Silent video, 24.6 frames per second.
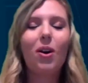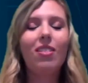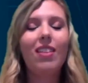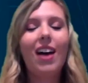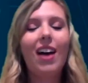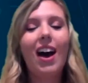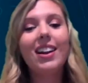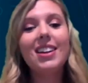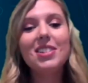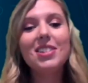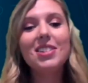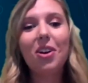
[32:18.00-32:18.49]
Well,
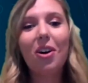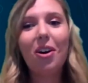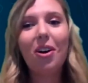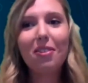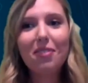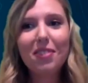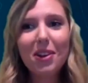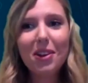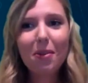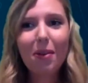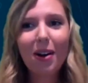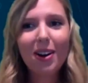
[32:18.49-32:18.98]
that is
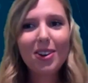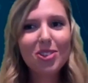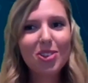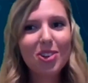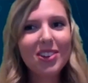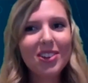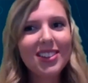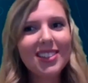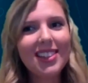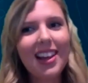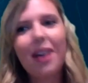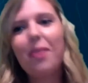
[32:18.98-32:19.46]
all the
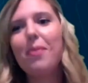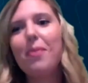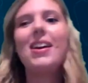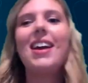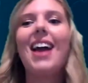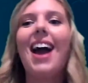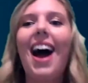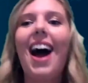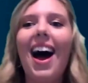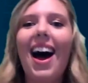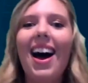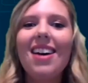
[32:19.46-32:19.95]
questions that
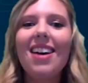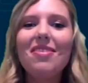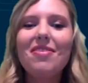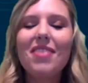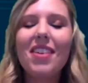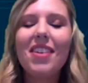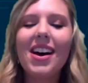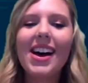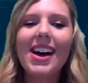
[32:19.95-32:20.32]
we have.